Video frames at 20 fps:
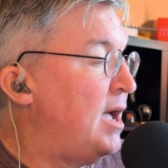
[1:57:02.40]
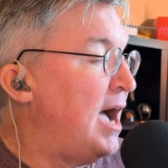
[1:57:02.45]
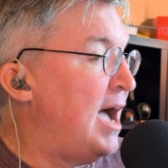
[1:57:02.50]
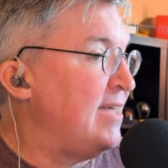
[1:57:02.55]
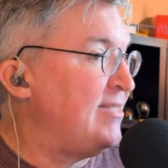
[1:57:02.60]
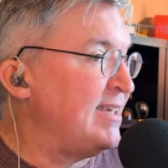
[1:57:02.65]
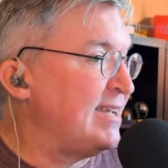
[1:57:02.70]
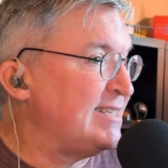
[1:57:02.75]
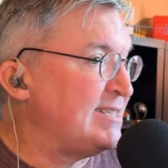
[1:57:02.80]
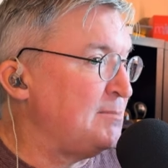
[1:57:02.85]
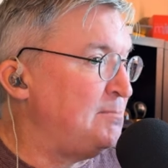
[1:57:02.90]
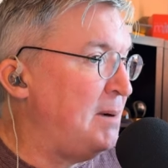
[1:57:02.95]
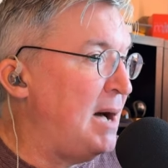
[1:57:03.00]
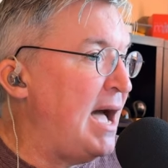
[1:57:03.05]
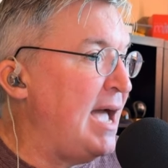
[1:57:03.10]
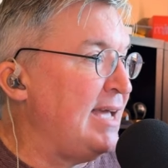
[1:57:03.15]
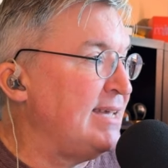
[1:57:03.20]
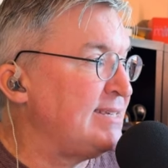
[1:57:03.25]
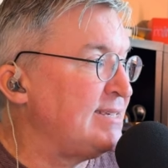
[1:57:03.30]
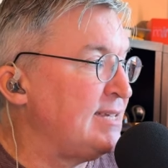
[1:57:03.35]
I think it's a
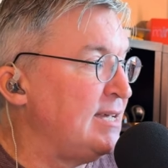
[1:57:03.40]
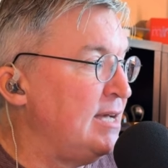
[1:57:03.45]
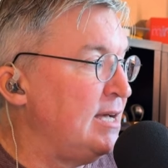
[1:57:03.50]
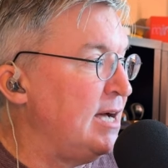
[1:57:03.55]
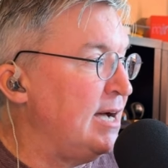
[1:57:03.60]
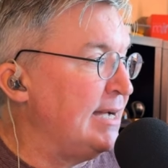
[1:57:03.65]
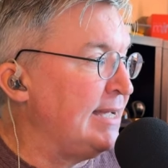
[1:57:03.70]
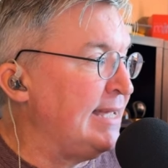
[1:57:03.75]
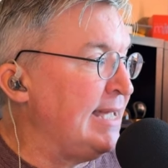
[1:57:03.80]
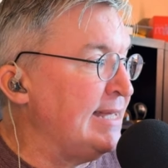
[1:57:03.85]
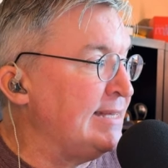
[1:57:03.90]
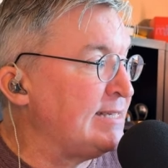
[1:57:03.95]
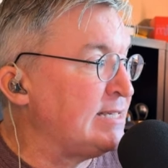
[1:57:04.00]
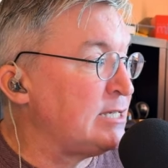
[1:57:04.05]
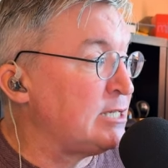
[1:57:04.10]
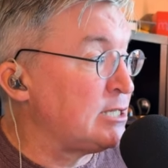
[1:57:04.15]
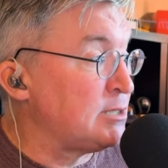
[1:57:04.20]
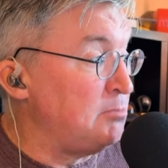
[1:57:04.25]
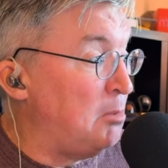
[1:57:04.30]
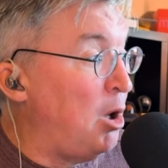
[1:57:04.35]
bias against
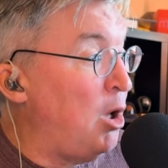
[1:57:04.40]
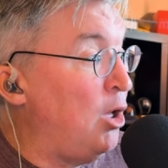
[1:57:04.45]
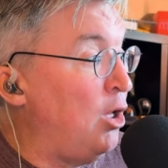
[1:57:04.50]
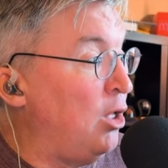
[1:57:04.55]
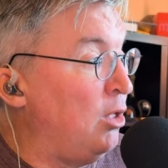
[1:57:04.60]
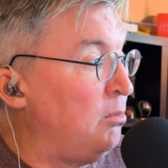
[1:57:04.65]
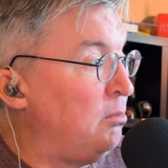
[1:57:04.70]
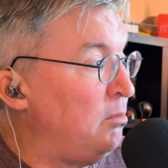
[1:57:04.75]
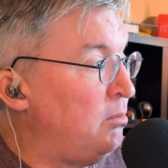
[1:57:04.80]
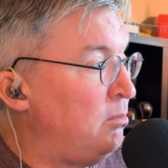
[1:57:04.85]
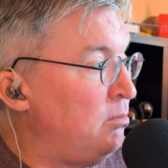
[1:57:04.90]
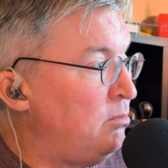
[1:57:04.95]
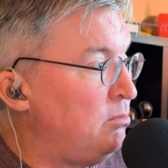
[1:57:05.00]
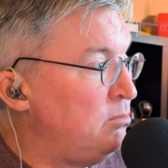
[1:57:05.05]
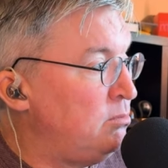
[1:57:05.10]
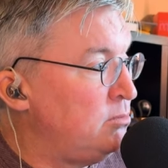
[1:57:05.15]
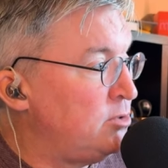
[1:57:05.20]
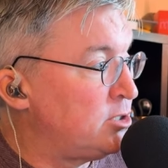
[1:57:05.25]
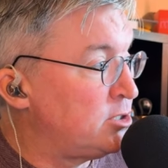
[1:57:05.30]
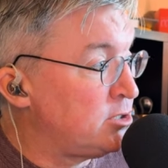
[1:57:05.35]
small
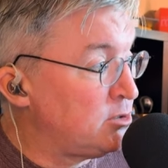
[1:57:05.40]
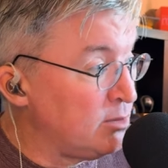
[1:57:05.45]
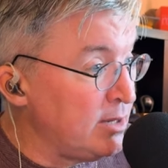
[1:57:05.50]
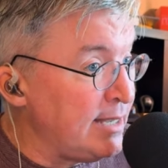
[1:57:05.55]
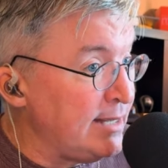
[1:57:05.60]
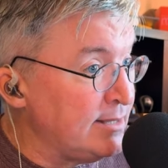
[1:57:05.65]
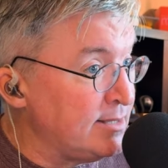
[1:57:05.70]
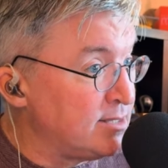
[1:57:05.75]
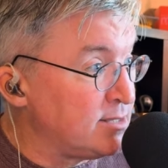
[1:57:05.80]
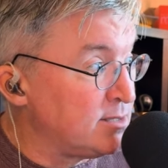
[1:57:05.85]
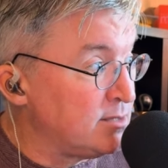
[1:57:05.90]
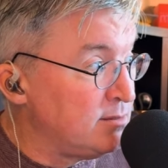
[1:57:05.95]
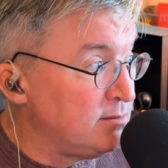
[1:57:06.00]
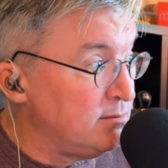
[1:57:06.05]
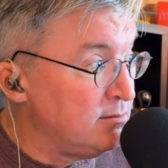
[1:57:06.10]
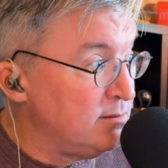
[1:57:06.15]
screens.